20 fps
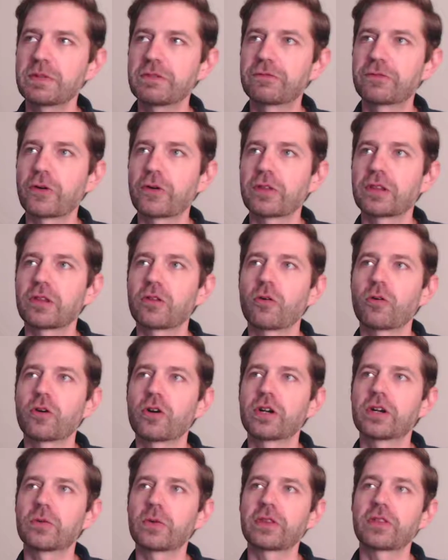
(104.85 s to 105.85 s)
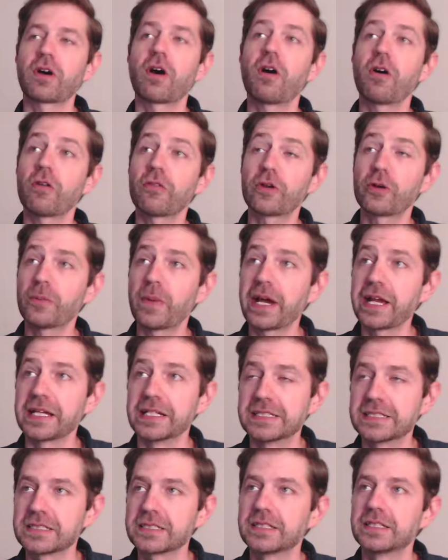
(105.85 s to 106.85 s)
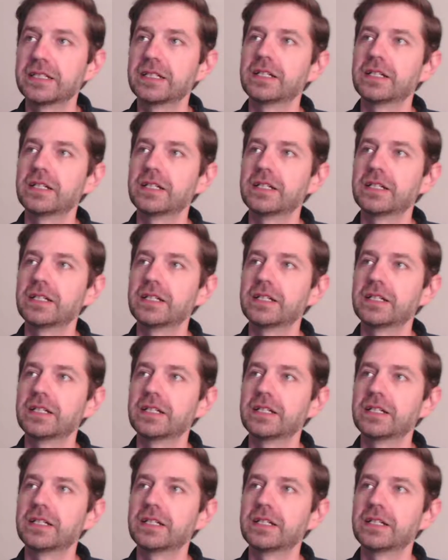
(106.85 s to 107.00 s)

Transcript: before the Lord with all their might,